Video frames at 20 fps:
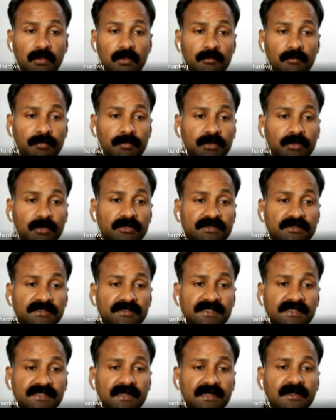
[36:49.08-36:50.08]
Because the
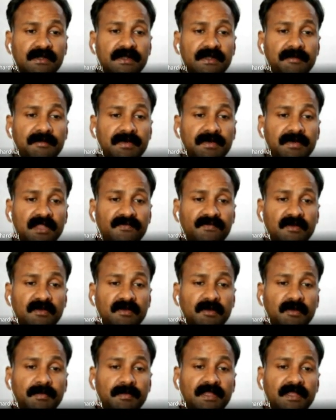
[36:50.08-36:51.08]
center tap
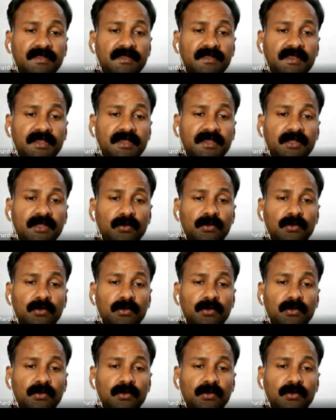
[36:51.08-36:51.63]
transformer plays a key